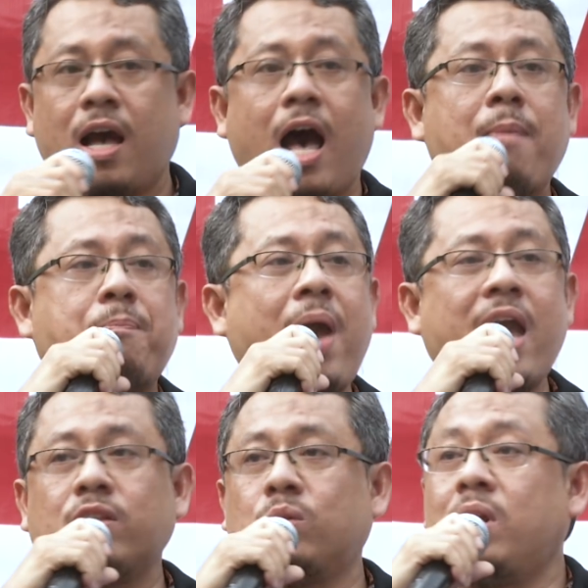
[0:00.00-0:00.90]
are
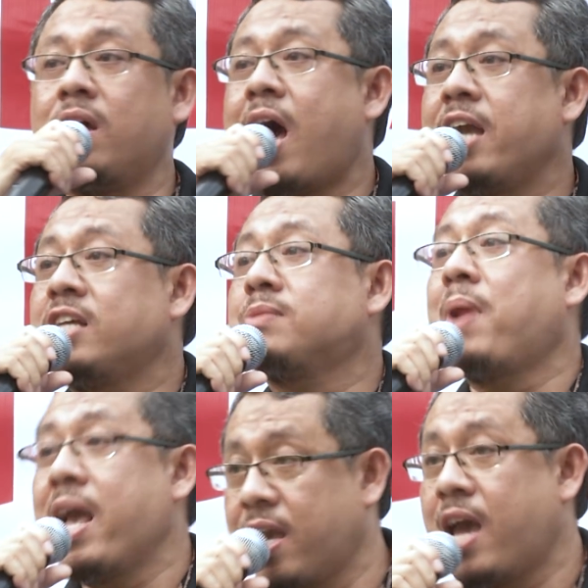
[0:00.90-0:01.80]
pegged to the highest
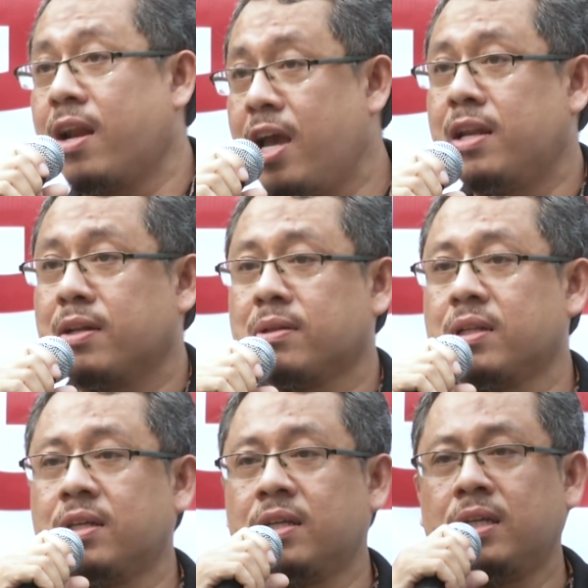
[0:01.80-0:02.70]
bracket, right?
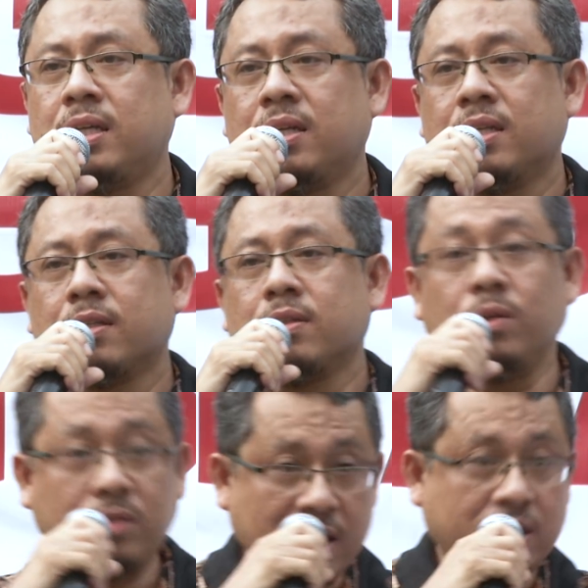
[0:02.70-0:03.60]

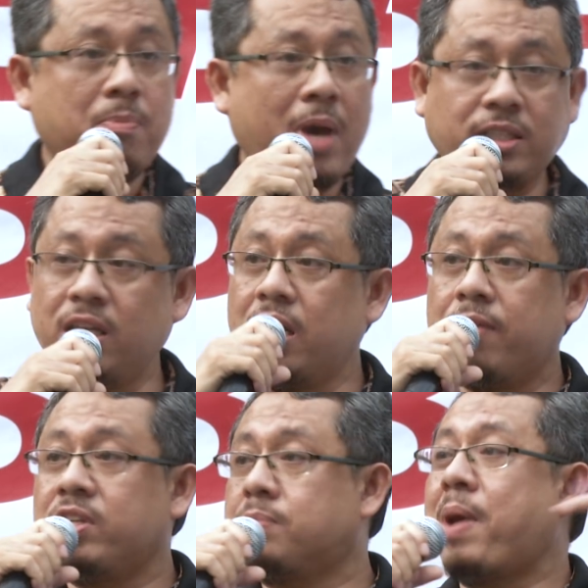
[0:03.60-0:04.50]
You just imagine
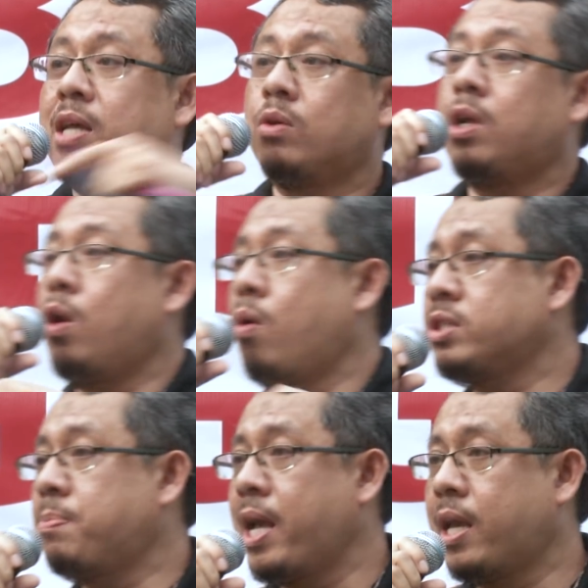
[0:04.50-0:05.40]
if it's pegged to the
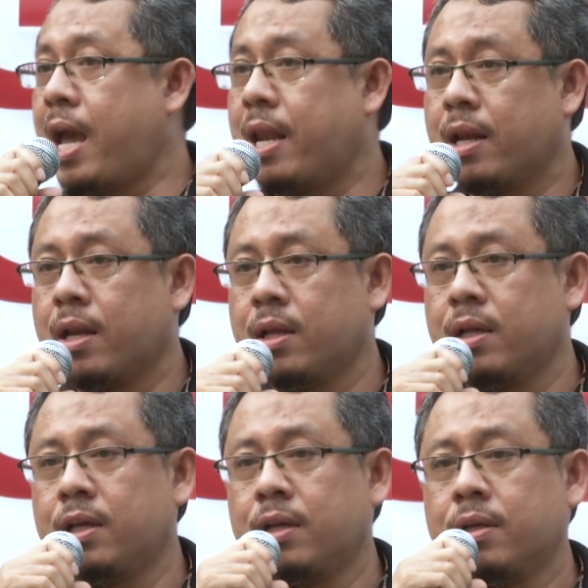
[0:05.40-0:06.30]
lowest bracket,
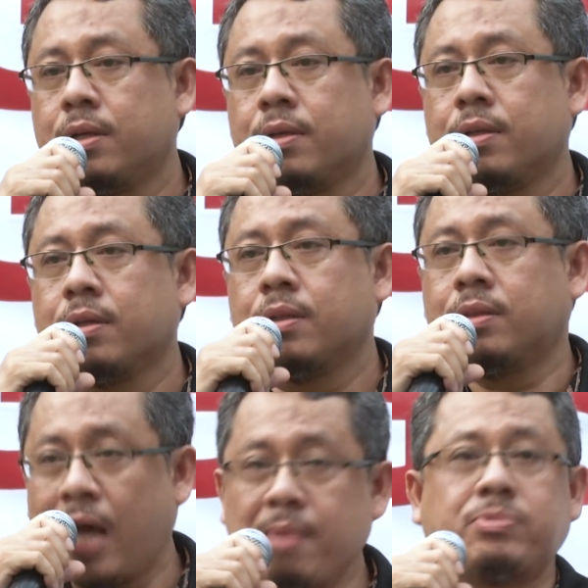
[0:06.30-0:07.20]

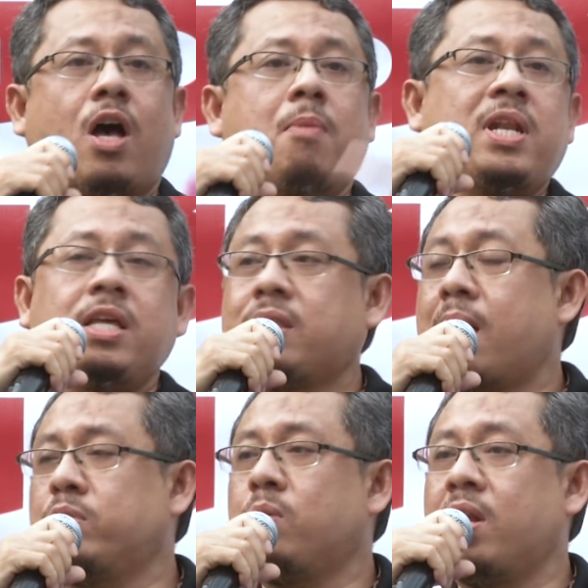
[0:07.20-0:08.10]
times how many
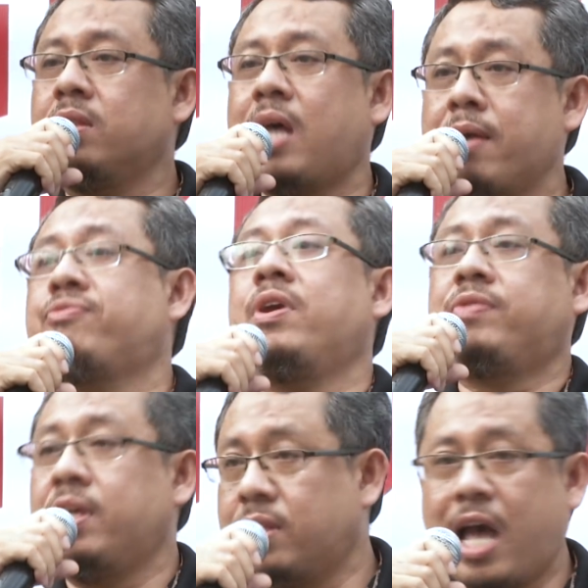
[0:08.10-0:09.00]
times you want to times
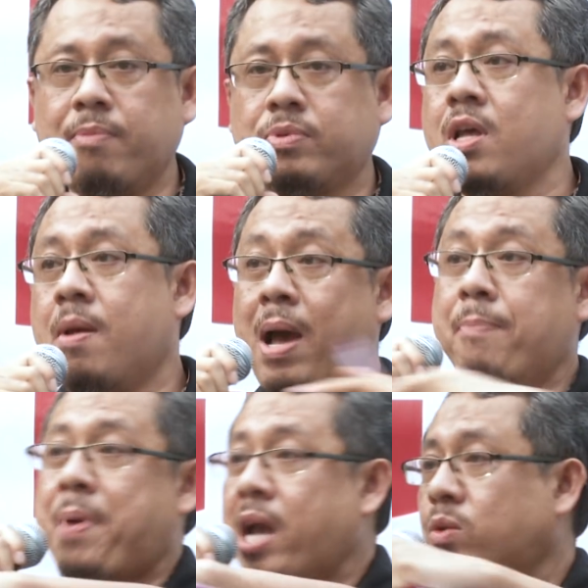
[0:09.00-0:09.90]
50 times,
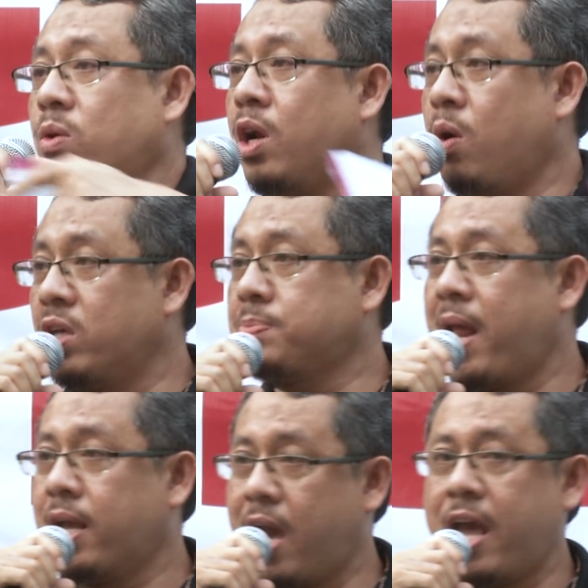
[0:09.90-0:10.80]
but pegged to the lowest
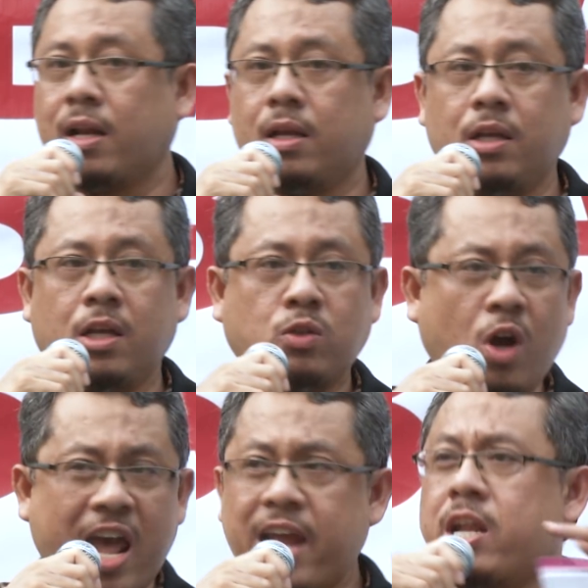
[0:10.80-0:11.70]
bracket,
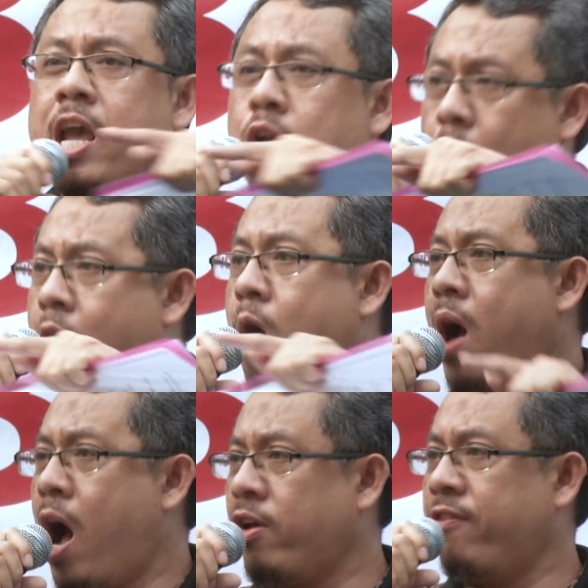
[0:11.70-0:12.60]
so that they know
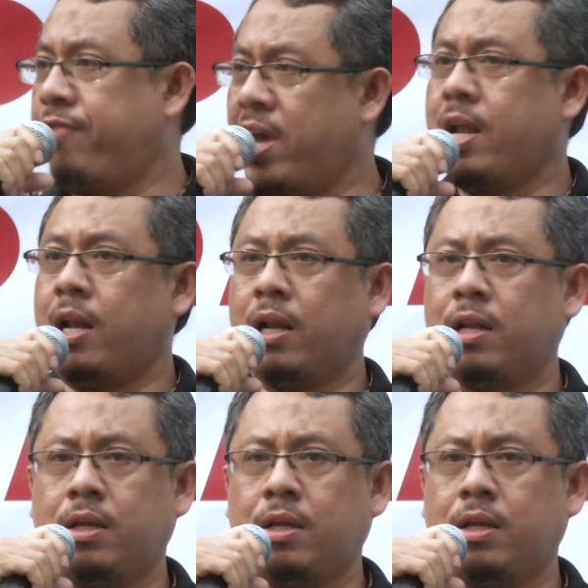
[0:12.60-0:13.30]
how you feel.